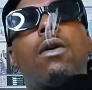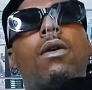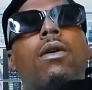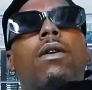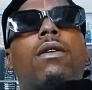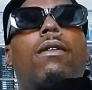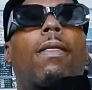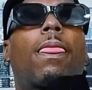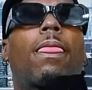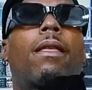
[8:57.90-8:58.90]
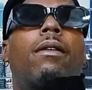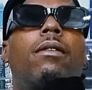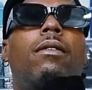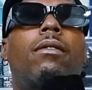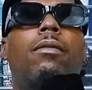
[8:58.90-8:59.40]
And it's wild
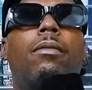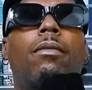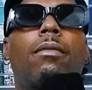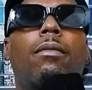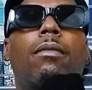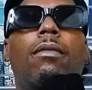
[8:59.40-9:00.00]
because like